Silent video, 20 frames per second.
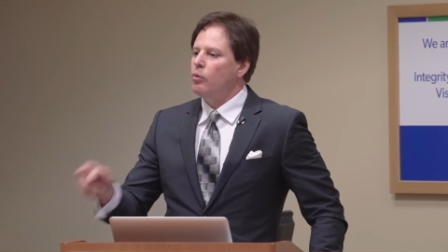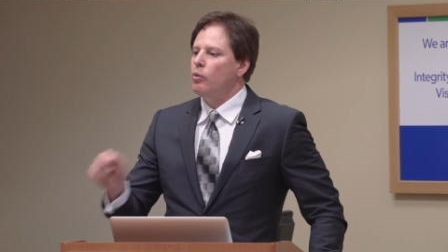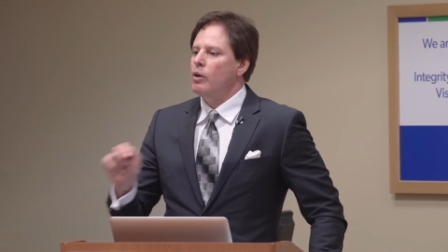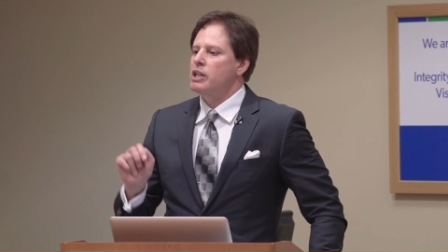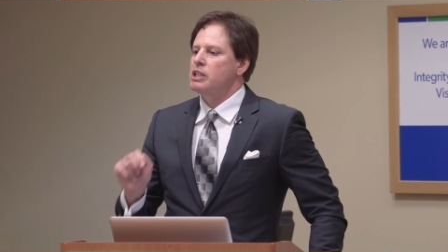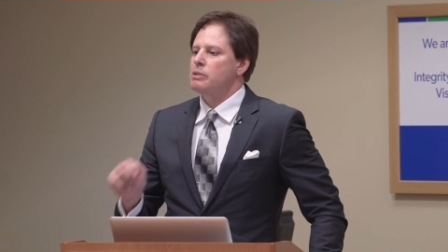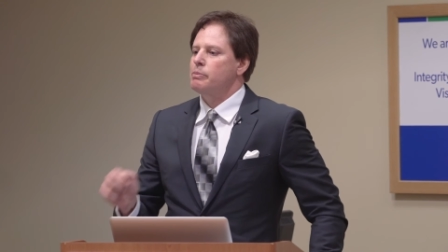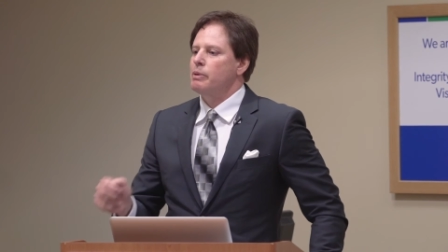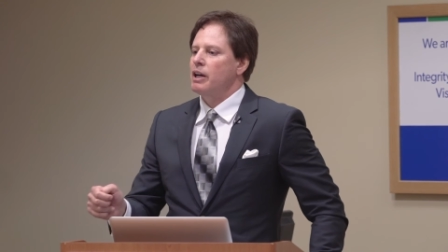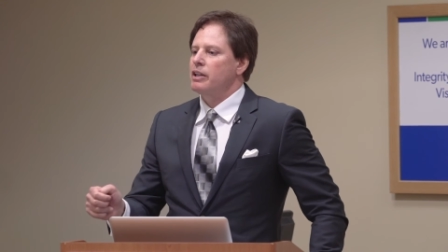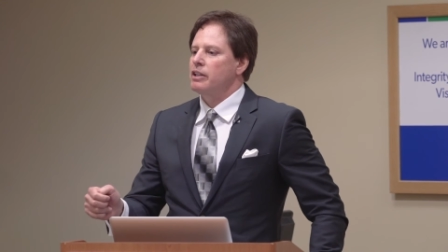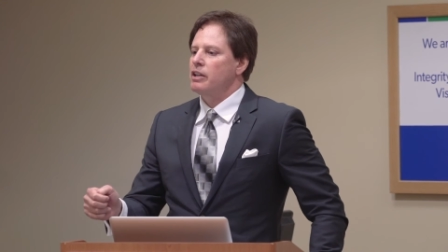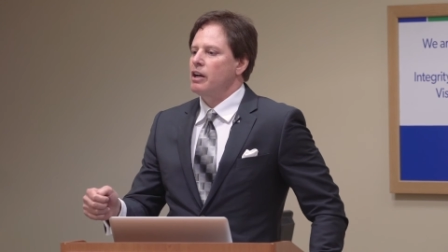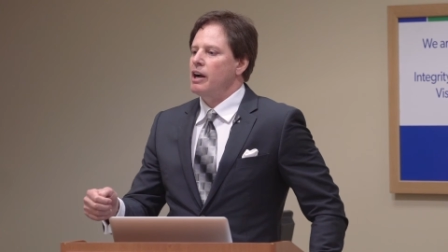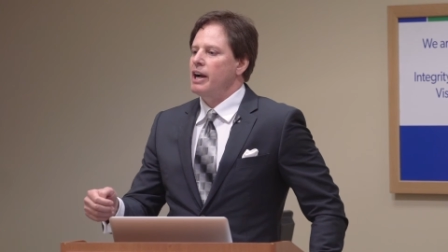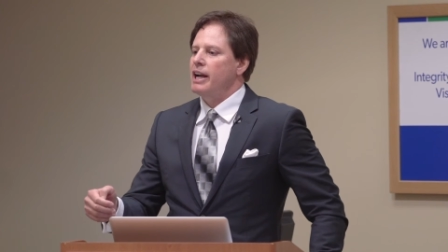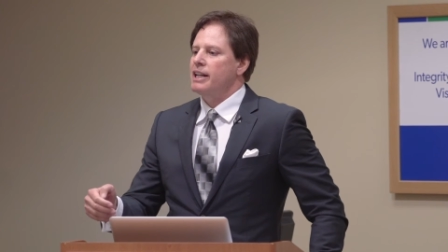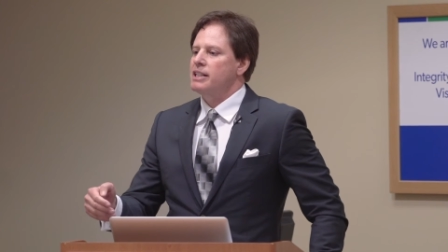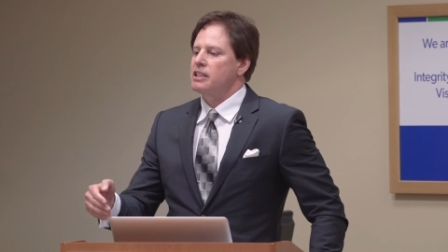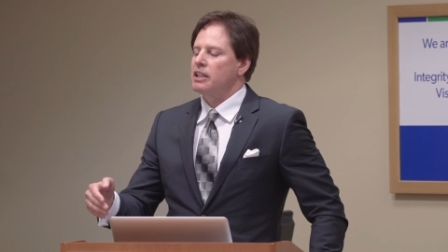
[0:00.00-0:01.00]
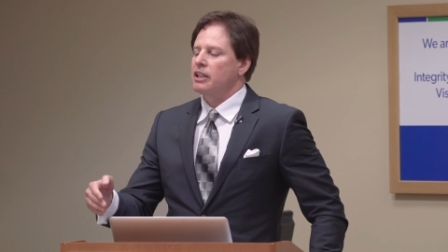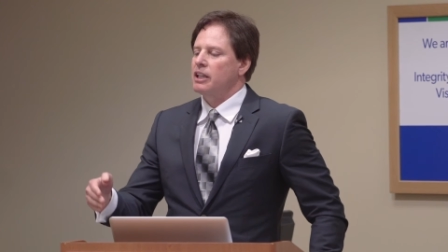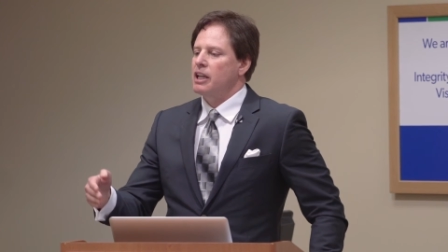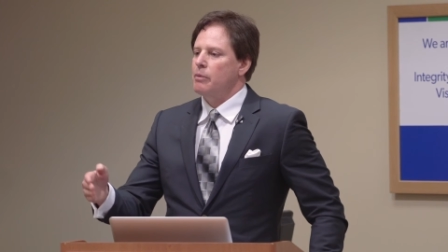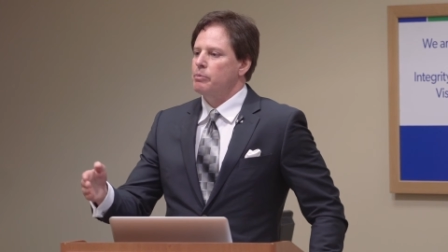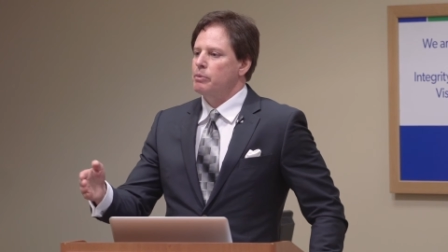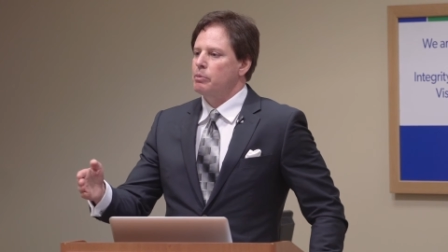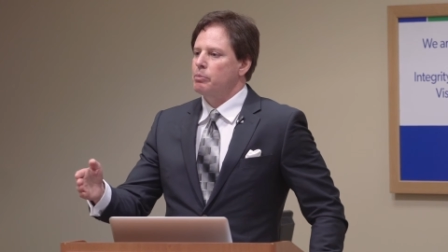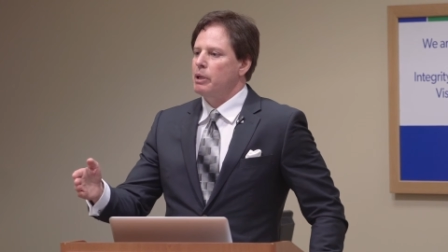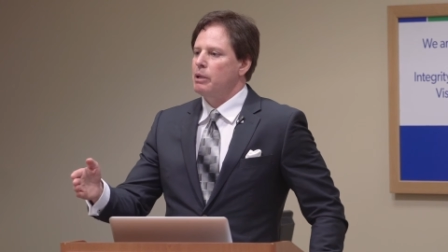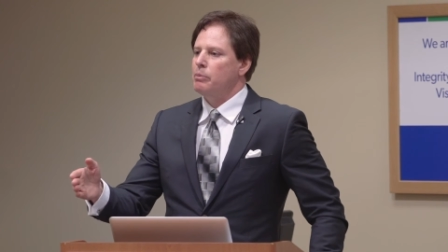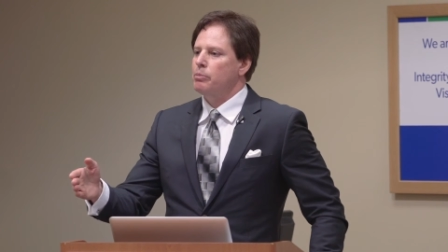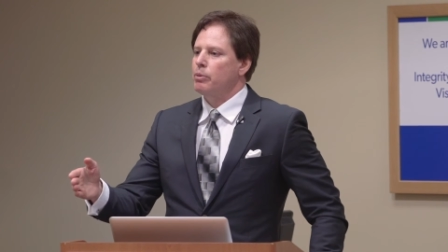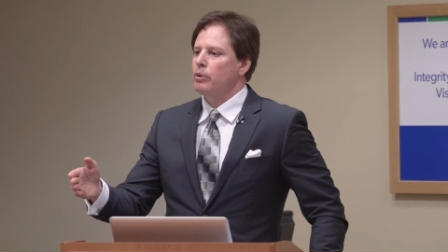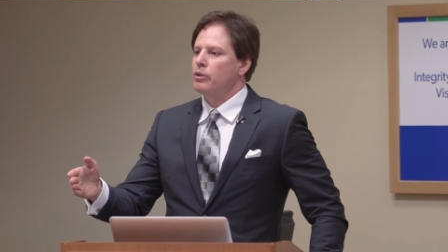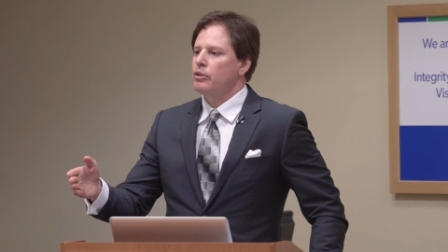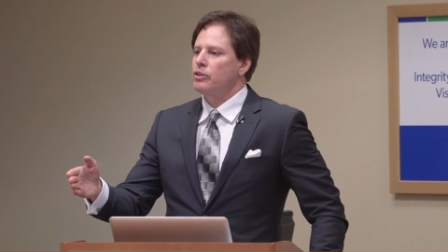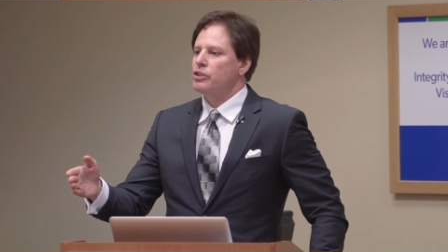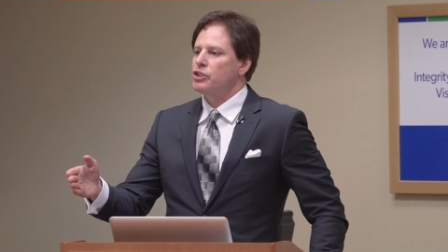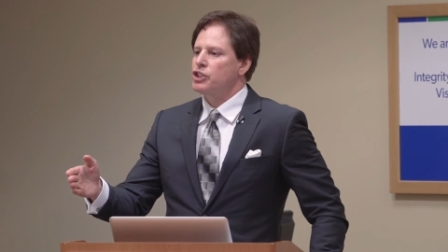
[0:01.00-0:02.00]
it was about diets that kept
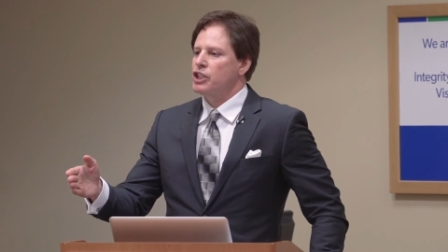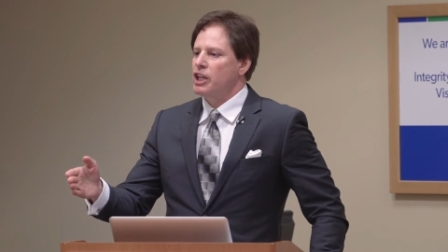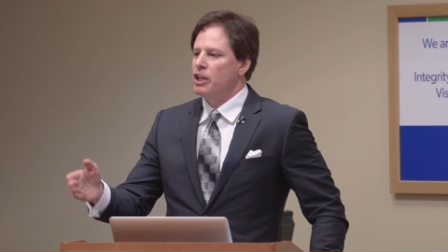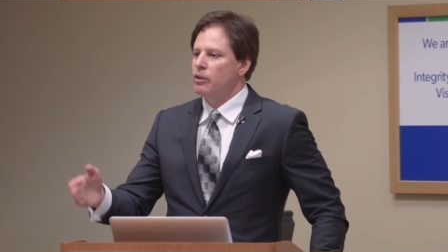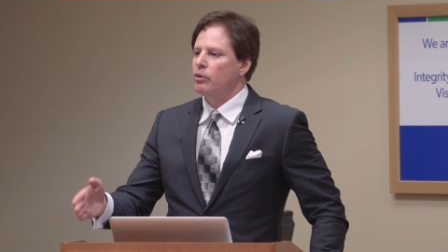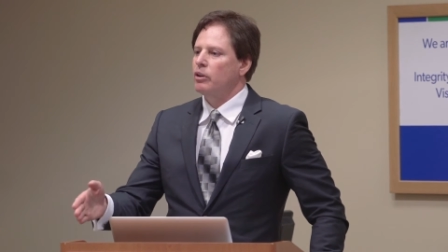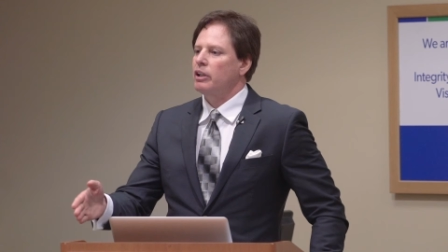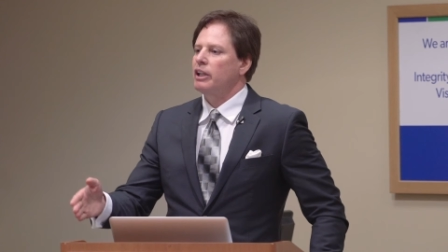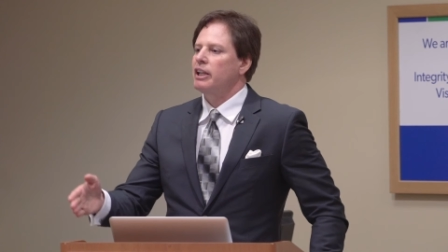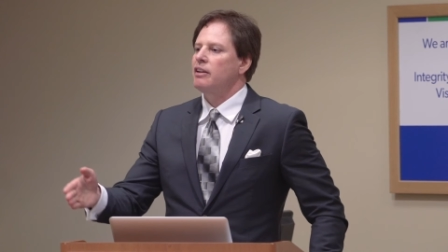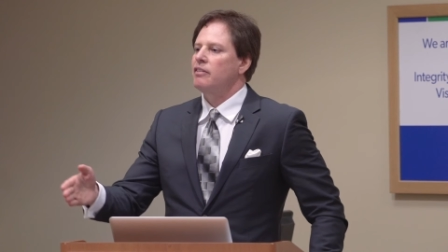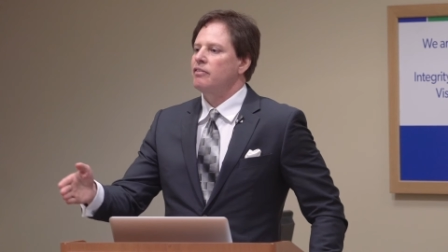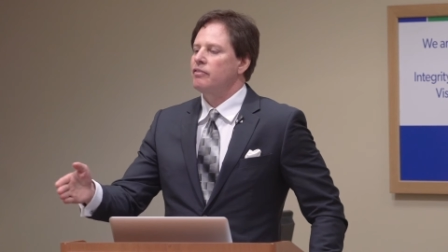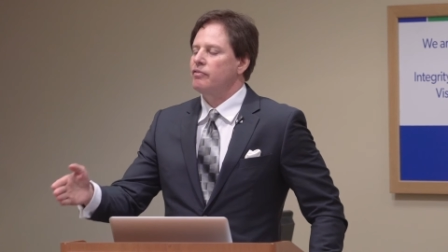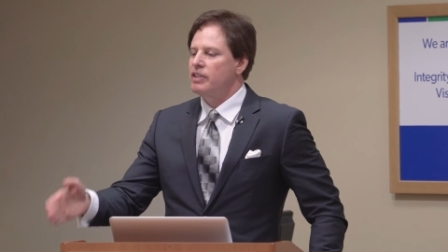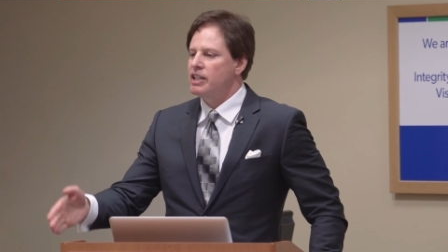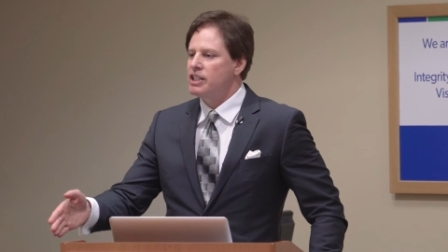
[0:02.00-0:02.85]
people generally